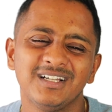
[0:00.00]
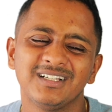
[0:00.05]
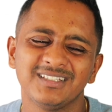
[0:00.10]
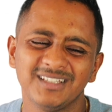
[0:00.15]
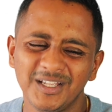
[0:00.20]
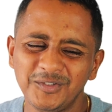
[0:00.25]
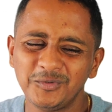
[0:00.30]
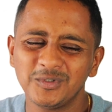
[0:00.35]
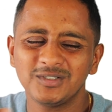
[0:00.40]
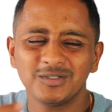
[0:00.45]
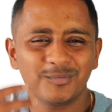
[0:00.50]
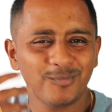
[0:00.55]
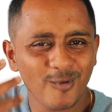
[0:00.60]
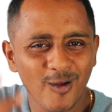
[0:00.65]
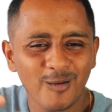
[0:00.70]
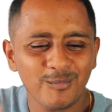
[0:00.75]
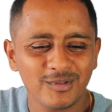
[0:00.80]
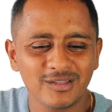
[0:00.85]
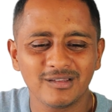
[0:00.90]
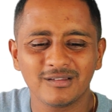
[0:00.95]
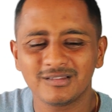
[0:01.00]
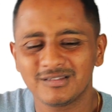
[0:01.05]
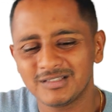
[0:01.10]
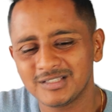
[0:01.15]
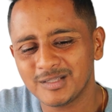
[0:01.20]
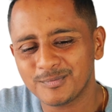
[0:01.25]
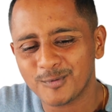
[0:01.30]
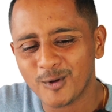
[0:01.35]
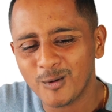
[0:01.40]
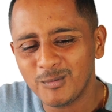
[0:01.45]
That's what the problem. So
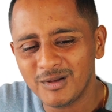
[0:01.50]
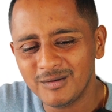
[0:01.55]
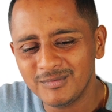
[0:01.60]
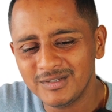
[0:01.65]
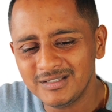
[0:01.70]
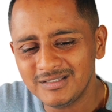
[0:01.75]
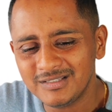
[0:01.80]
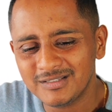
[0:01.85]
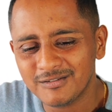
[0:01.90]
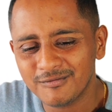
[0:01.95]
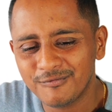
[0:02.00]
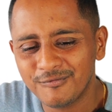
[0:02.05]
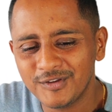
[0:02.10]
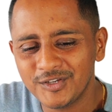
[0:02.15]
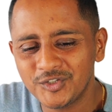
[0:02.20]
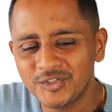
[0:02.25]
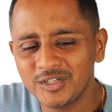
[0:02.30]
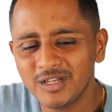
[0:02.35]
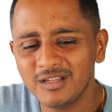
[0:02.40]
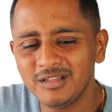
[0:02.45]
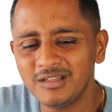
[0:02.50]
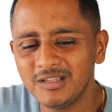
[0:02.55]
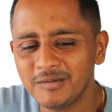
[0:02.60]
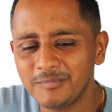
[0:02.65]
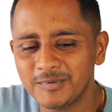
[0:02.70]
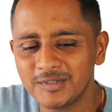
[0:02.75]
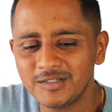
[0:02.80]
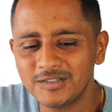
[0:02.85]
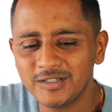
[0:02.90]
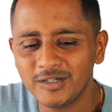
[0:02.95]
the problem is vision the
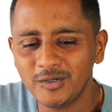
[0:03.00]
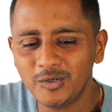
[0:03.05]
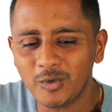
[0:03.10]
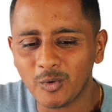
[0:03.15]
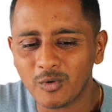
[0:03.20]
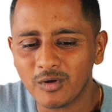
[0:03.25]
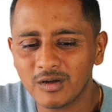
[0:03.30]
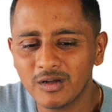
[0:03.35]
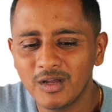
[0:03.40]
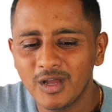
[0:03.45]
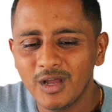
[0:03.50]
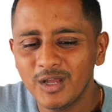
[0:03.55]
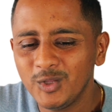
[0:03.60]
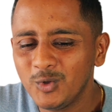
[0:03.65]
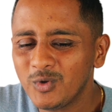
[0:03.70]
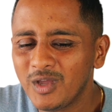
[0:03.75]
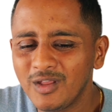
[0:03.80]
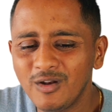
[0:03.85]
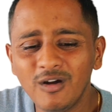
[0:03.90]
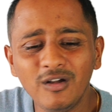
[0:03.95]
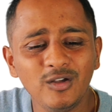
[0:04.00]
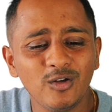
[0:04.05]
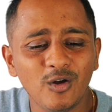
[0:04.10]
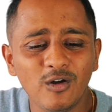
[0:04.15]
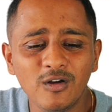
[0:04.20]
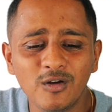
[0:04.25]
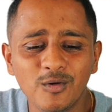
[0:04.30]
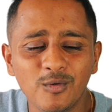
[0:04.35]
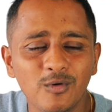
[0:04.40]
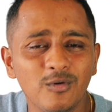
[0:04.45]
person took. You cannot
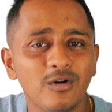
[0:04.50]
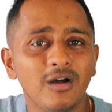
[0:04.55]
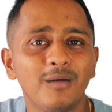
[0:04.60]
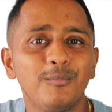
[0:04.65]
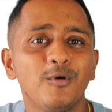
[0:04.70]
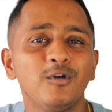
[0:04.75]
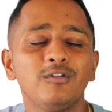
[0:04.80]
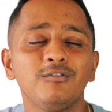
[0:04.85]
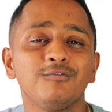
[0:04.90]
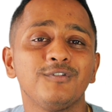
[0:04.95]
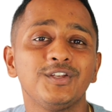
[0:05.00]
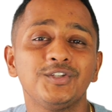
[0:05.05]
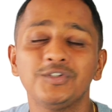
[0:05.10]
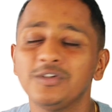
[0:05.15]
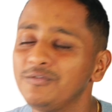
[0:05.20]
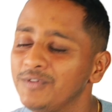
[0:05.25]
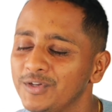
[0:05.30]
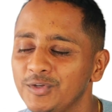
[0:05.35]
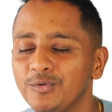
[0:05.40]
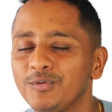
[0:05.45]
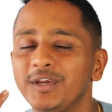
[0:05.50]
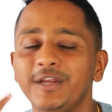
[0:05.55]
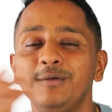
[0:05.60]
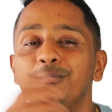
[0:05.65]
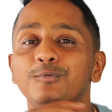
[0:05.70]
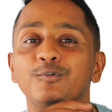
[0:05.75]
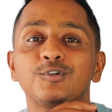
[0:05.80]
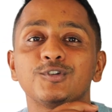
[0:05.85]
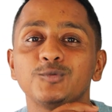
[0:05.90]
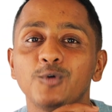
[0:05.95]
talk about vision when you read
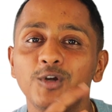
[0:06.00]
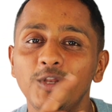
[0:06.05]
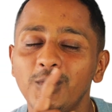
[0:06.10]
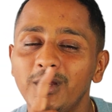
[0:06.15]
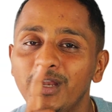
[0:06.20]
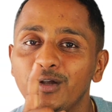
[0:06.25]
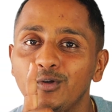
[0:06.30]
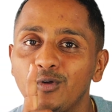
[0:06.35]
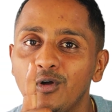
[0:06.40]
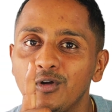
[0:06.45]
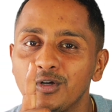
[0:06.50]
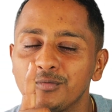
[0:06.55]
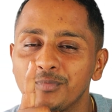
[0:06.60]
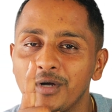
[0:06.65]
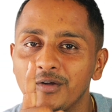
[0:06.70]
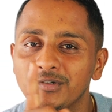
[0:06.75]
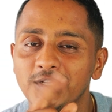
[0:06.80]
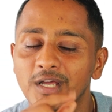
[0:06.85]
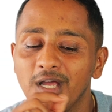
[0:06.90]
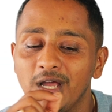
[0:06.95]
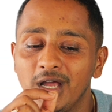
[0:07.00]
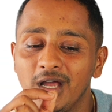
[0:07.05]
books. What you can talk about?